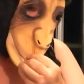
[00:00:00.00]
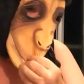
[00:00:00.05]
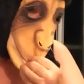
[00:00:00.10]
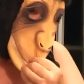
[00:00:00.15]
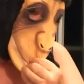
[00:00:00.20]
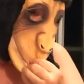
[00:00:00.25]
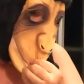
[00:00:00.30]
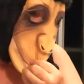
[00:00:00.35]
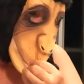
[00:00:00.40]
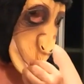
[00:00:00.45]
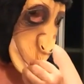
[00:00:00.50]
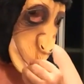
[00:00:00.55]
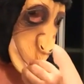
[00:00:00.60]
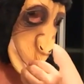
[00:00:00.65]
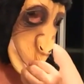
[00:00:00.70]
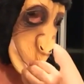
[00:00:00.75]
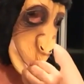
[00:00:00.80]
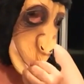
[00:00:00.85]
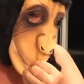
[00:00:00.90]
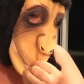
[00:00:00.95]
monkey,
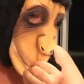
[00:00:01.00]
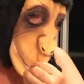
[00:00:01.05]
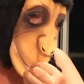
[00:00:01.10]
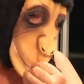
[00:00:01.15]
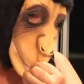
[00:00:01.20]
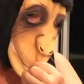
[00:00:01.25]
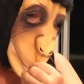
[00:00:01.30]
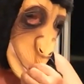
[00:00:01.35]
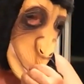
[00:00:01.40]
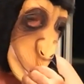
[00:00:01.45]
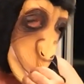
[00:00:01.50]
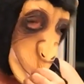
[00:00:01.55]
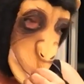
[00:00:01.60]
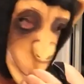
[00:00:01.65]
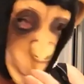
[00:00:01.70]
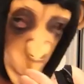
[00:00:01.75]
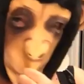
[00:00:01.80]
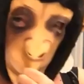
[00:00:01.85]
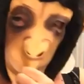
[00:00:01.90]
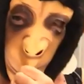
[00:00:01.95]
all
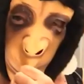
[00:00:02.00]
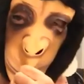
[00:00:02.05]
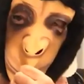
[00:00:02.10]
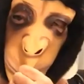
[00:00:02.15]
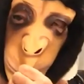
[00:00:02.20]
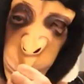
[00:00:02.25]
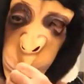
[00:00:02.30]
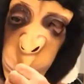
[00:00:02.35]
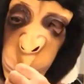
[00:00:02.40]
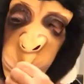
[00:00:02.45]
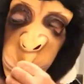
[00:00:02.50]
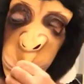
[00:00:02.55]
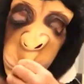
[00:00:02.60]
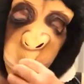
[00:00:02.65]
being a guardian